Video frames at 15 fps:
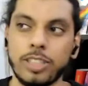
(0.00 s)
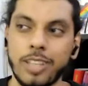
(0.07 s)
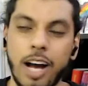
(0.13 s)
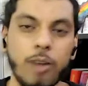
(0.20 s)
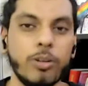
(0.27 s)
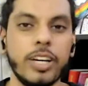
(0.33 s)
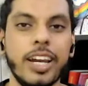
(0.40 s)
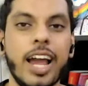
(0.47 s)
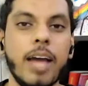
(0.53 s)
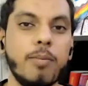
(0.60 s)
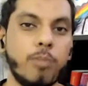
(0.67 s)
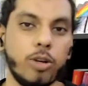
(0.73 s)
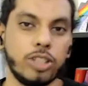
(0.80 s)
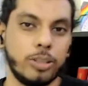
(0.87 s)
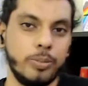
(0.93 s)
how can I
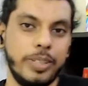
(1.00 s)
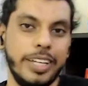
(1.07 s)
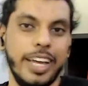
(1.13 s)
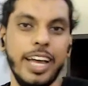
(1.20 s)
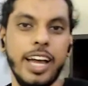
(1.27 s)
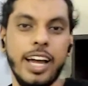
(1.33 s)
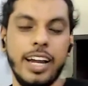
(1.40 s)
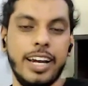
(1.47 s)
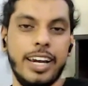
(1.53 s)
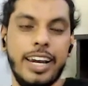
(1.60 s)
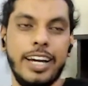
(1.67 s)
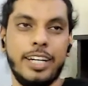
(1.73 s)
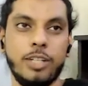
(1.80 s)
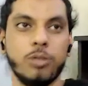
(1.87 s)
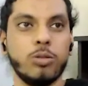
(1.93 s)
possibly
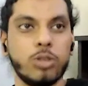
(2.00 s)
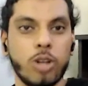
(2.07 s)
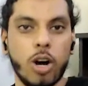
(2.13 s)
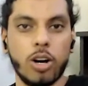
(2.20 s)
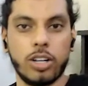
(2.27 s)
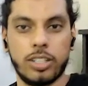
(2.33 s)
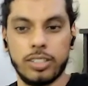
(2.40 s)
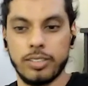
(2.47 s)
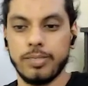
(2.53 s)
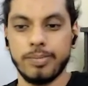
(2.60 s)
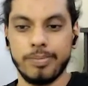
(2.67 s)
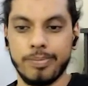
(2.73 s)
let you talk